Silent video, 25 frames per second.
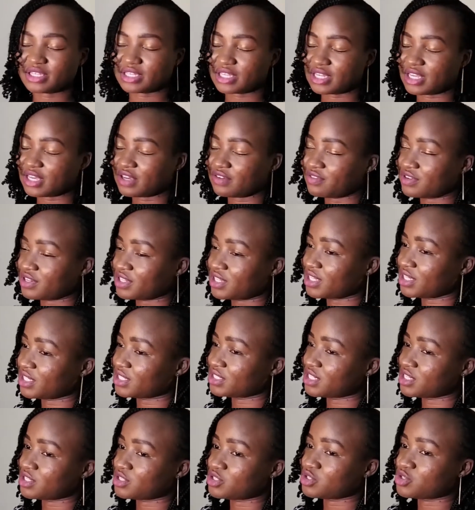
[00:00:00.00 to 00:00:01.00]
everything
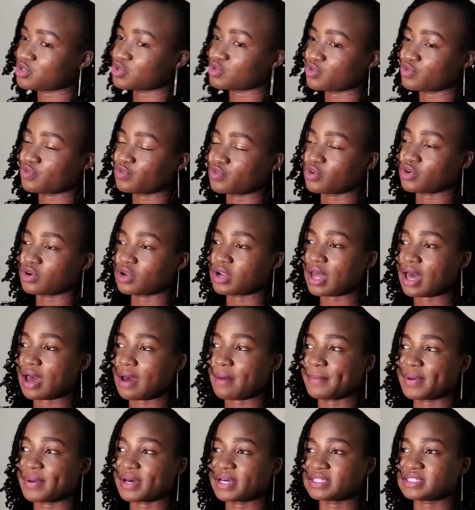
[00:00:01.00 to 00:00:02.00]
tends to fall
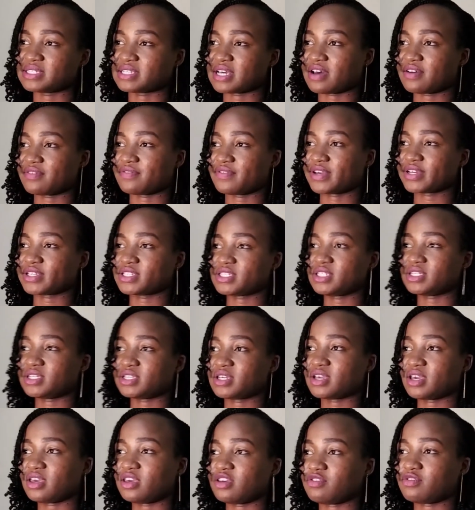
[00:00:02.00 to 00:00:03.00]
apart,
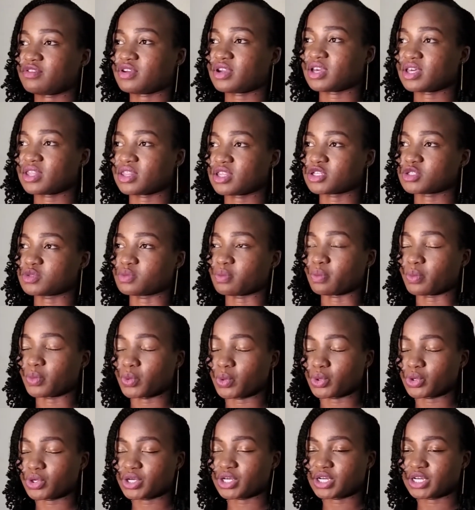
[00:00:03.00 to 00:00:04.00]
affecting every other
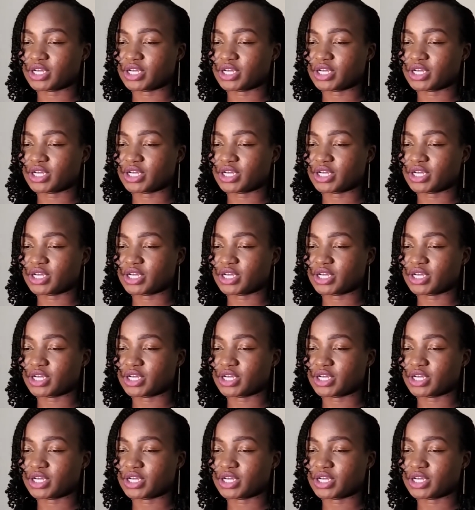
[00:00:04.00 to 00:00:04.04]
spunk